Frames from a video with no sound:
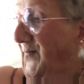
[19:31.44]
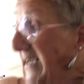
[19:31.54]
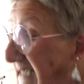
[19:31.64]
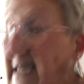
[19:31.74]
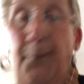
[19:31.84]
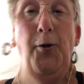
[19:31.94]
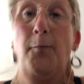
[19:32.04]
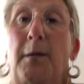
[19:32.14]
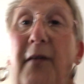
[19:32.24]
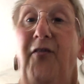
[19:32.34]
this is a
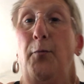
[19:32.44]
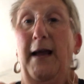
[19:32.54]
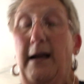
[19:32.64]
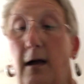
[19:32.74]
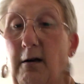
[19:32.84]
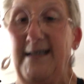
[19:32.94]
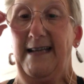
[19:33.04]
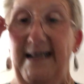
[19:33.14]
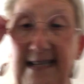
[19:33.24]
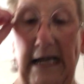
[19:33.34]
problem if you wear
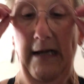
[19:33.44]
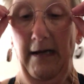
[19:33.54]
glasses.